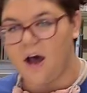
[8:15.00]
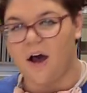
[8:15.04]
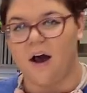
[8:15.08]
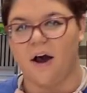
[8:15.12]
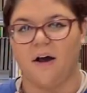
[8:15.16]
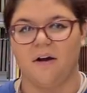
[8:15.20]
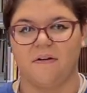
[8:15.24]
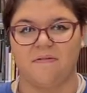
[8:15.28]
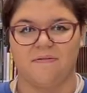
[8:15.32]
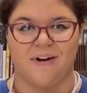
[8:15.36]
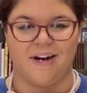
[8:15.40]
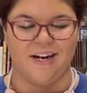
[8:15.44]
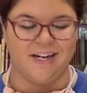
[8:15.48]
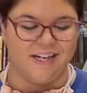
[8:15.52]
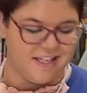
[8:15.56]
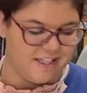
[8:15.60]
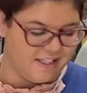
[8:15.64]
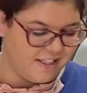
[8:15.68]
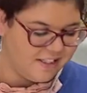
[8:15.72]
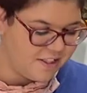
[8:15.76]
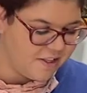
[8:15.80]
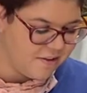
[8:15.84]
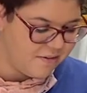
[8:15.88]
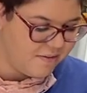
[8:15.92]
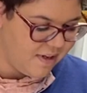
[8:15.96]

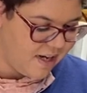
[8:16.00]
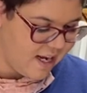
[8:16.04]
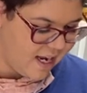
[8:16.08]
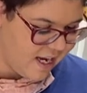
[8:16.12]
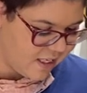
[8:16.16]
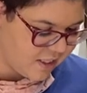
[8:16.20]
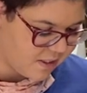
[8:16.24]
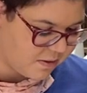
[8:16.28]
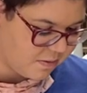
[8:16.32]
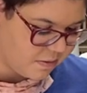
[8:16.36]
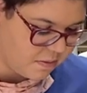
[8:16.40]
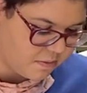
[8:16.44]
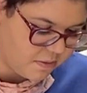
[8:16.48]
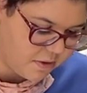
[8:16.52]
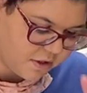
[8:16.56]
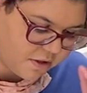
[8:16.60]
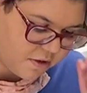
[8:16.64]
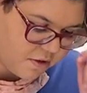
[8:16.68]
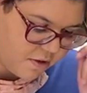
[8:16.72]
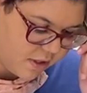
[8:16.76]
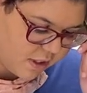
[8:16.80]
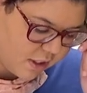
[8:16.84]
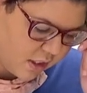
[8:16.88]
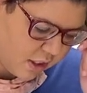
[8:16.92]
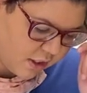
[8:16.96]
Alrighty, so next what we're
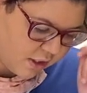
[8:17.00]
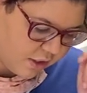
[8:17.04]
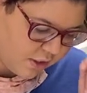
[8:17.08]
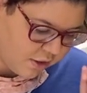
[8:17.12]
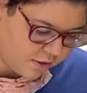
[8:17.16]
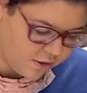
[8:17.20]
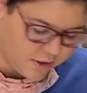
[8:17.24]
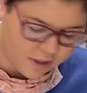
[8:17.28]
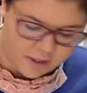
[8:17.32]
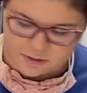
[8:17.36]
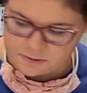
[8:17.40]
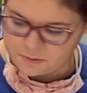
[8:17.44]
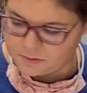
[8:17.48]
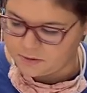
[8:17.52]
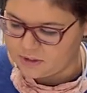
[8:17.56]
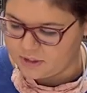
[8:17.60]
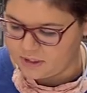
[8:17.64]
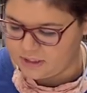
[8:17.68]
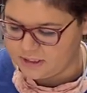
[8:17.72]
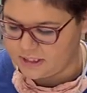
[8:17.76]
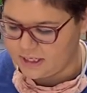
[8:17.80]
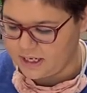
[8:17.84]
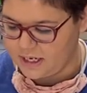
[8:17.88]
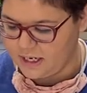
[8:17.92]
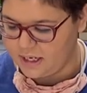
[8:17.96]
going to do is we're
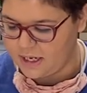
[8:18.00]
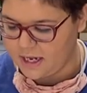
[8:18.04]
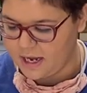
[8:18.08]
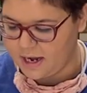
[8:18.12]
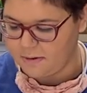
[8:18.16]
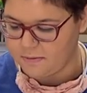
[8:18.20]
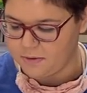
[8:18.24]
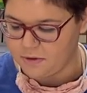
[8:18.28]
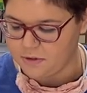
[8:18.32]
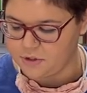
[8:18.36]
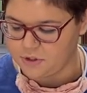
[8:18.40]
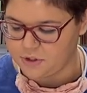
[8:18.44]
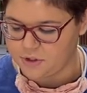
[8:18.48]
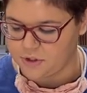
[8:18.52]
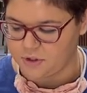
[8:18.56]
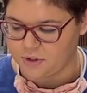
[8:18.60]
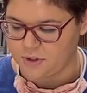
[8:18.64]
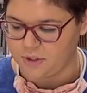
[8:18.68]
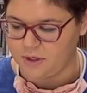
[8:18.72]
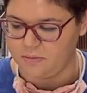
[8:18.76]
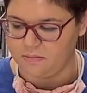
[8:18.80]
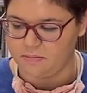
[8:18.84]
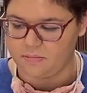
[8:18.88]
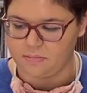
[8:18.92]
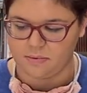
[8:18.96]
going to take our
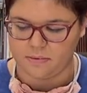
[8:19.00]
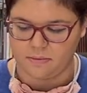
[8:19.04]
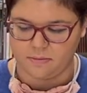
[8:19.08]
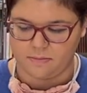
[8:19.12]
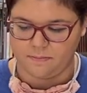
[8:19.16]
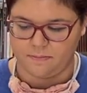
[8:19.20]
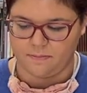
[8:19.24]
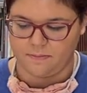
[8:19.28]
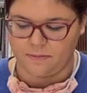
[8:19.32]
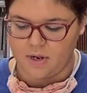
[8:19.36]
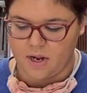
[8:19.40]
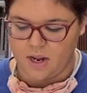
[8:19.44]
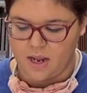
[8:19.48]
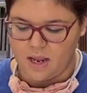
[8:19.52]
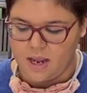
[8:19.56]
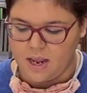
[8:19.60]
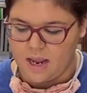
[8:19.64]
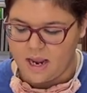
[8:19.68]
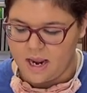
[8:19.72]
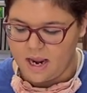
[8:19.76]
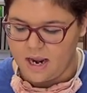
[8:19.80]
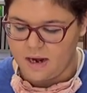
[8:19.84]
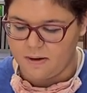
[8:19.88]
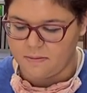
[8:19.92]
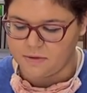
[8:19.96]
turnip,
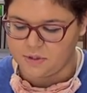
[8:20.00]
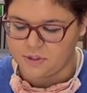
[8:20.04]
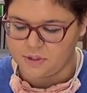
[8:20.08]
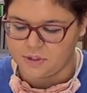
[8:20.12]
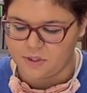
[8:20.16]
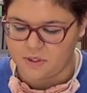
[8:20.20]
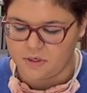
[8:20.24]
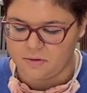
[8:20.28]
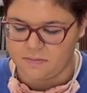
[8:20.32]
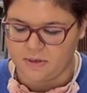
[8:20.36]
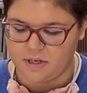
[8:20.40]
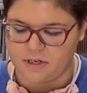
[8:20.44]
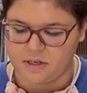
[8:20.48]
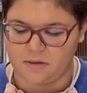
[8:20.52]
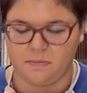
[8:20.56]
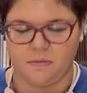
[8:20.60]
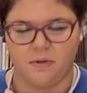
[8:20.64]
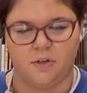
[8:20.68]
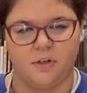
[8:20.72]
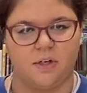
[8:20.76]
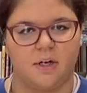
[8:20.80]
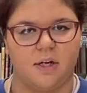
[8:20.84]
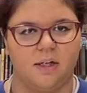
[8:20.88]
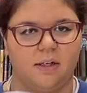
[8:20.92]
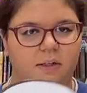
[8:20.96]
and we're just going to make them
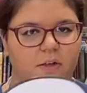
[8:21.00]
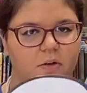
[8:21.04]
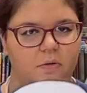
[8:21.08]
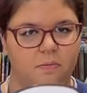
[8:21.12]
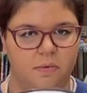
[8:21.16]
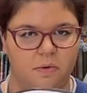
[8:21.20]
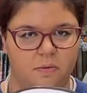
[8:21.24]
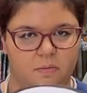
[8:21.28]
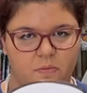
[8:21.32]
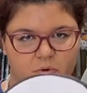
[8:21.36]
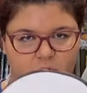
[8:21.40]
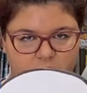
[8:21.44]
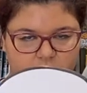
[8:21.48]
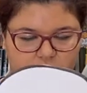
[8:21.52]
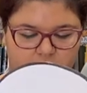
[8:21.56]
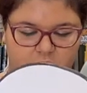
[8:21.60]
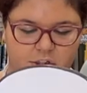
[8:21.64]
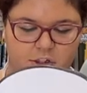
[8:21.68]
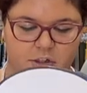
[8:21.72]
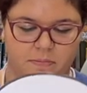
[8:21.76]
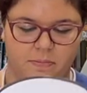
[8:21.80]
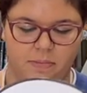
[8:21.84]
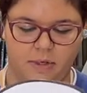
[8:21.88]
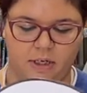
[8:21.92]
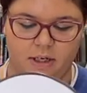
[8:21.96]
look a little bit more
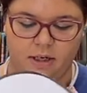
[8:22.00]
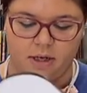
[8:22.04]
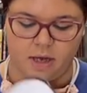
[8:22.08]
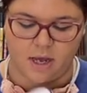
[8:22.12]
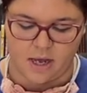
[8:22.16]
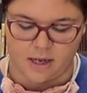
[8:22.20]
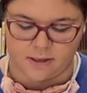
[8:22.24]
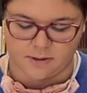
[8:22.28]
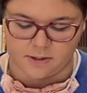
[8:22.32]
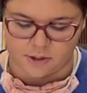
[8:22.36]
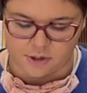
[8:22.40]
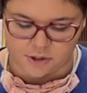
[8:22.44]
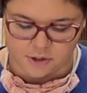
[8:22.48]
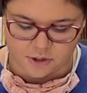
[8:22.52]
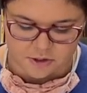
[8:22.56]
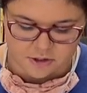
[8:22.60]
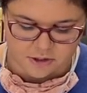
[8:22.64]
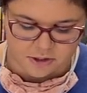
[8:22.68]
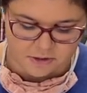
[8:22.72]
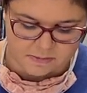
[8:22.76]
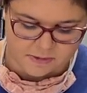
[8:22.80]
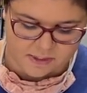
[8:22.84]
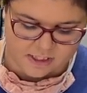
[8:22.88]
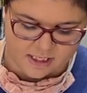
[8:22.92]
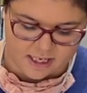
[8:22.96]
turnipy. So
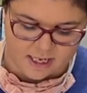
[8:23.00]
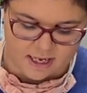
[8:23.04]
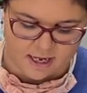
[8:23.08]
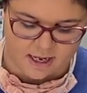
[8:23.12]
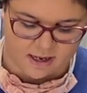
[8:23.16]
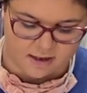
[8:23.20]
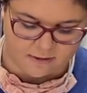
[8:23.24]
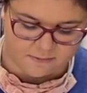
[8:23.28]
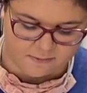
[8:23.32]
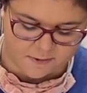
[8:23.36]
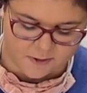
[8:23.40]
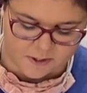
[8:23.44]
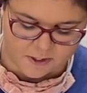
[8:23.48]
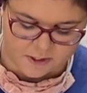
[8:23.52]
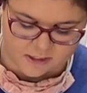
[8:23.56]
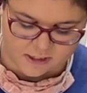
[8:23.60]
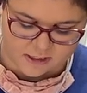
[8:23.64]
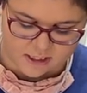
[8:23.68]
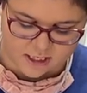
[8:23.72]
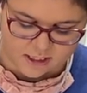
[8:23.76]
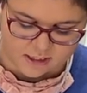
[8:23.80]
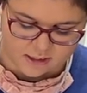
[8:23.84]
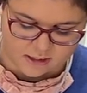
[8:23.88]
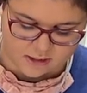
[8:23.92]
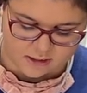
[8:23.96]
turnips, they have this
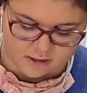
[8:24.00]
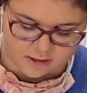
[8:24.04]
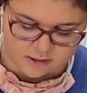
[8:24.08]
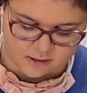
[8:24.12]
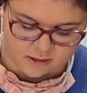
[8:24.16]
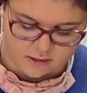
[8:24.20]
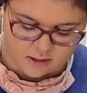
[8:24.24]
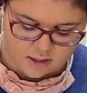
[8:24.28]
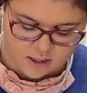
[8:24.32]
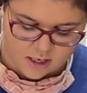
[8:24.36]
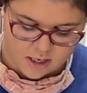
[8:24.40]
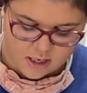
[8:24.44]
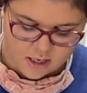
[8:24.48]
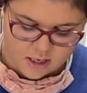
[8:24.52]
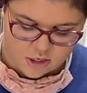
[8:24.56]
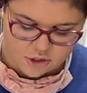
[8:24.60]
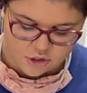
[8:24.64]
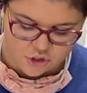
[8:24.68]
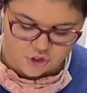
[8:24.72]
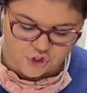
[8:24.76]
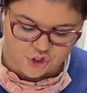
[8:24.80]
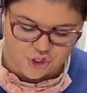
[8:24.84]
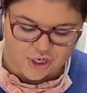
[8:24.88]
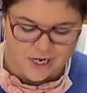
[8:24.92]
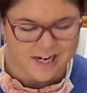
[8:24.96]
kind of
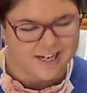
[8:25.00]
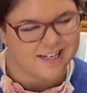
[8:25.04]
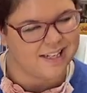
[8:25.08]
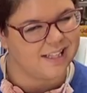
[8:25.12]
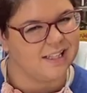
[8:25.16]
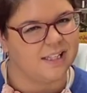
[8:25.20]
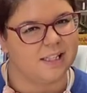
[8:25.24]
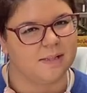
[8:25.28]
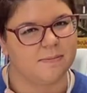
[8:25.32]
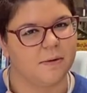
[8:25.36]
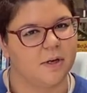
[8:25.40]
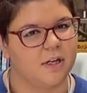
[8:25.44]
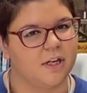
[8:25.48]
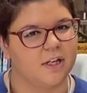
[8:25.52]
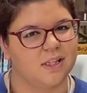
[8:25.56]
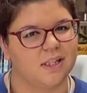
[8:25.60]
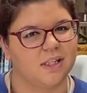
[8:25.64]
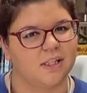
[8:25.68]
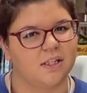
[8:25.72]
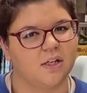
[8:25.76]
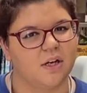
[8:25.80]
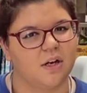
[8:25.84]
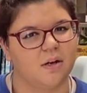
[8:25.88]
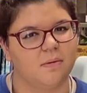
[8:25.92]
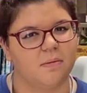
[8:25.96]
shaded spot at
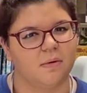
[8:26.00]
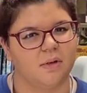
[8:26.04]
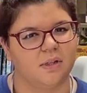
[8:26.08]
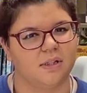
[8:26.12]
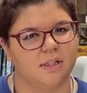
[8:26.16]
the top.